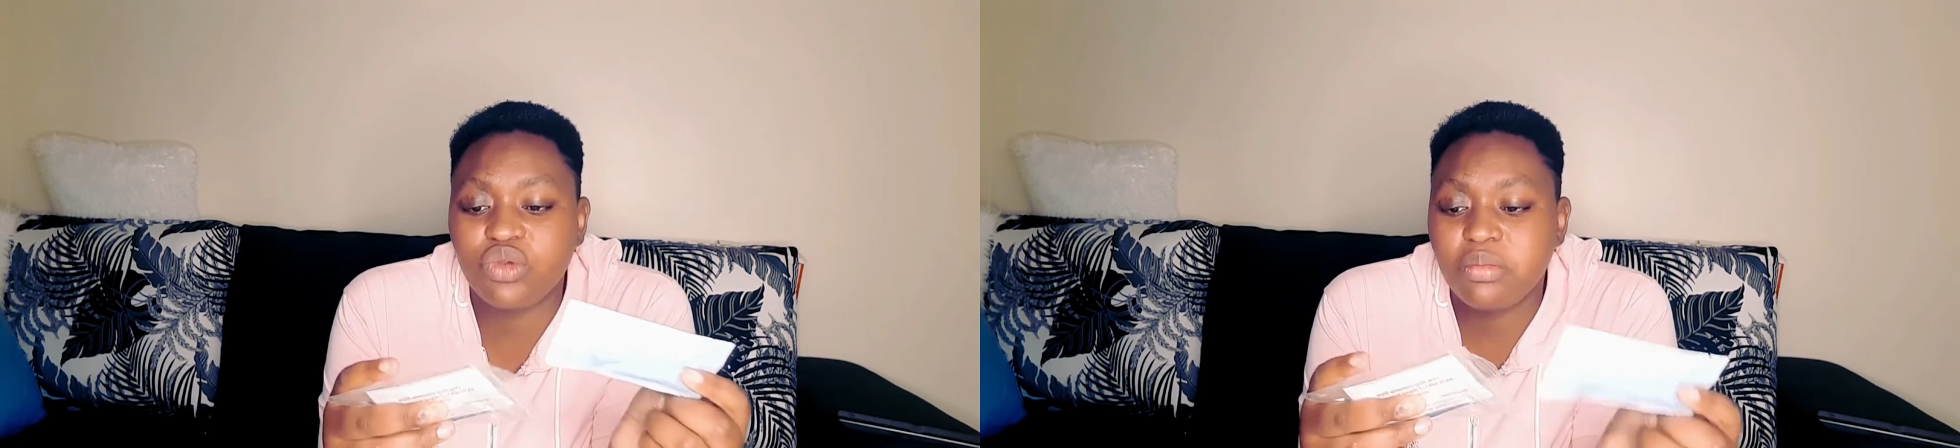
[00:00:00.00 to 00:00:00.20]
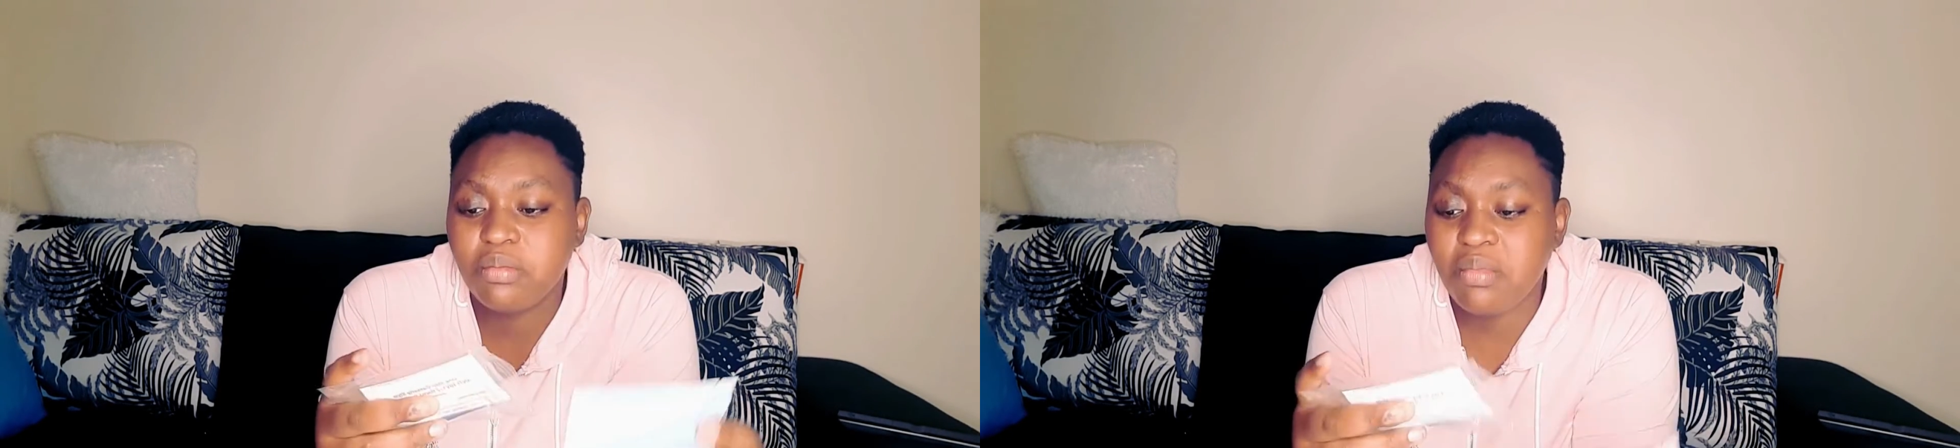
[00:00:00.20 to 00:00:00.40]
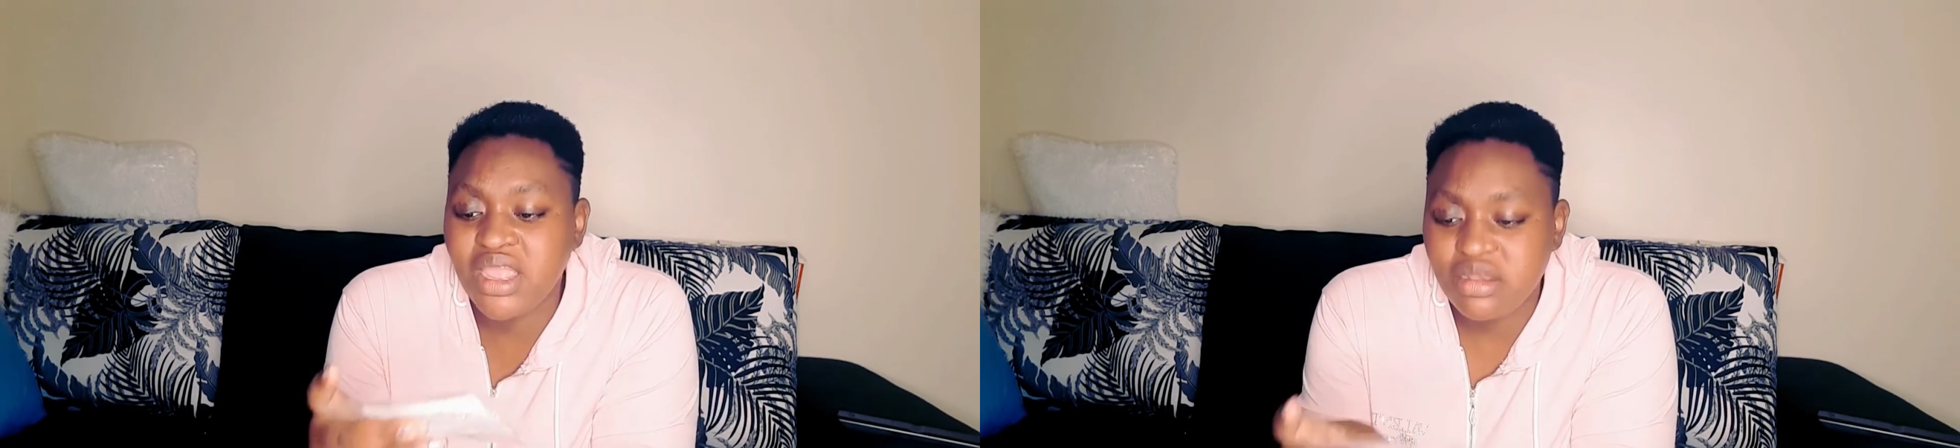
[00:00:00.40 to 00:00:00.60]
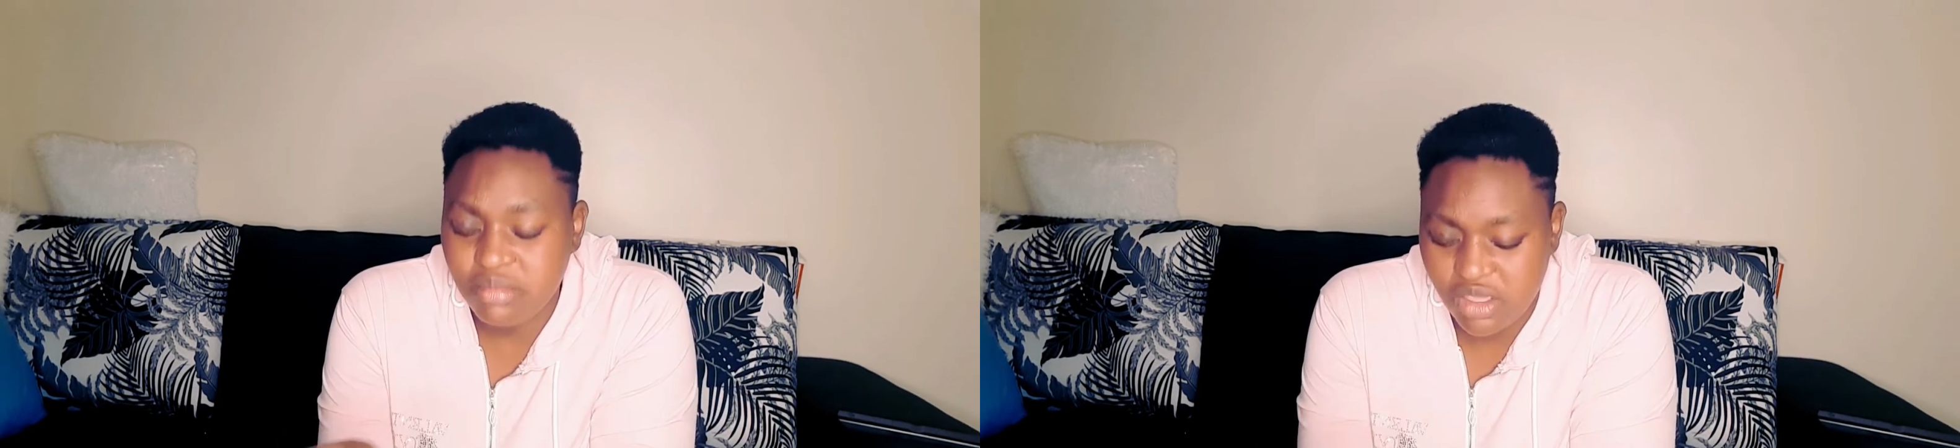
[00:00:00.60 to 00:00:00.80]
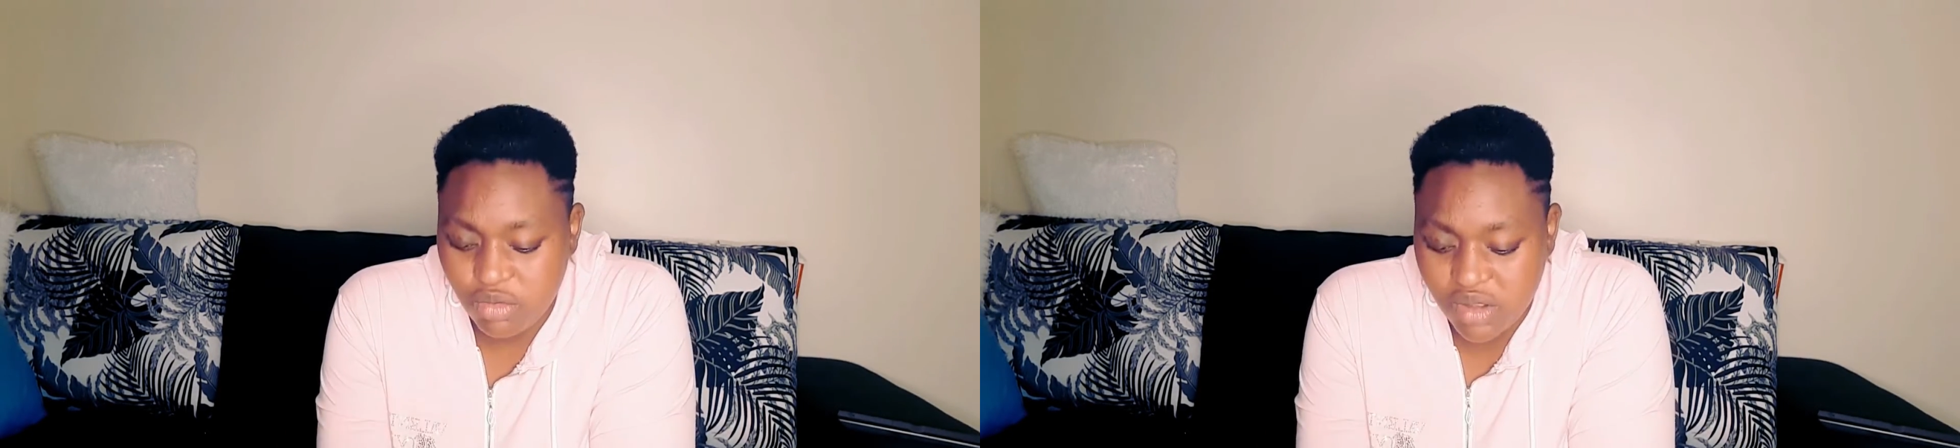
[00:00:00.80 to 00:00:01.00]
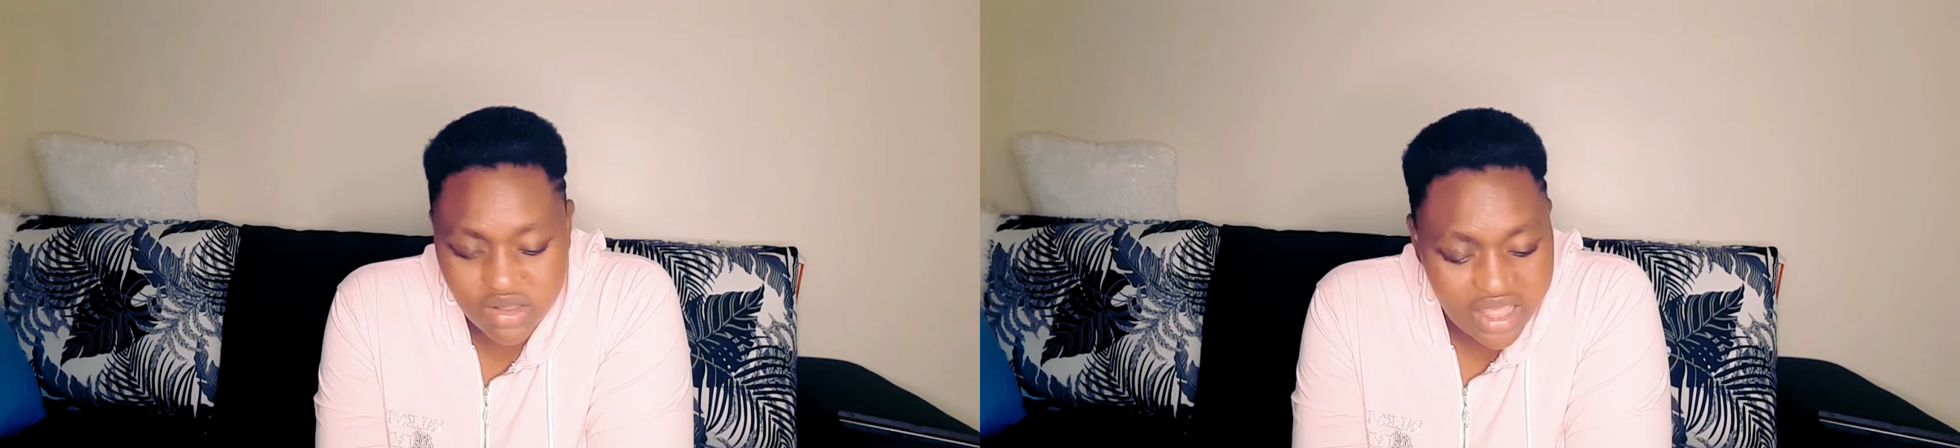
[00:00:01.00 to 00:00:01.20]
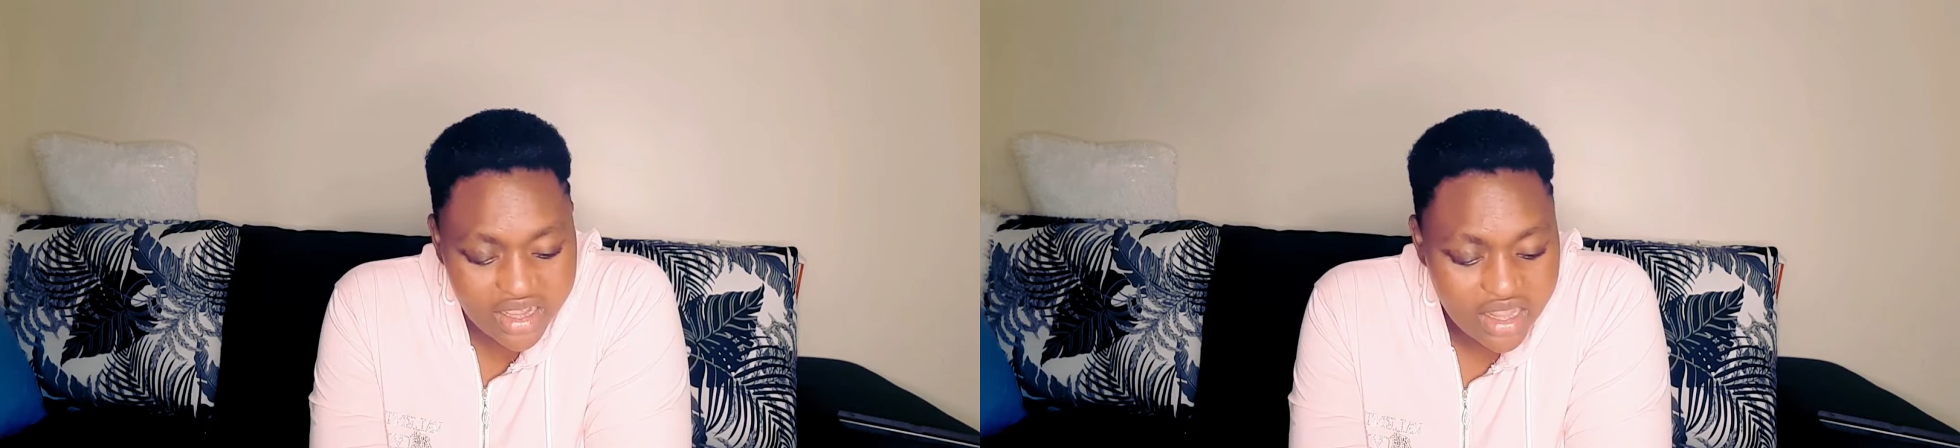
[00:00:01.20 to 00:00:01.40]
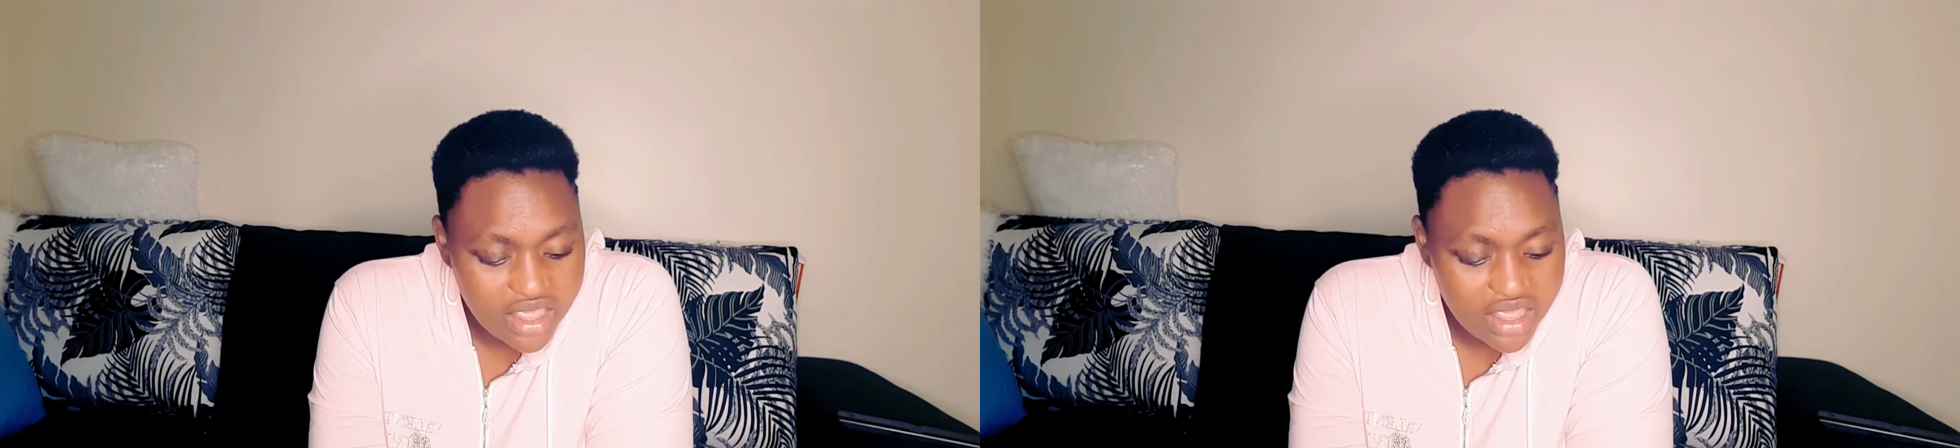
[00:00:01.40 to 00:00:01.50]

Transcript: Remind me about that.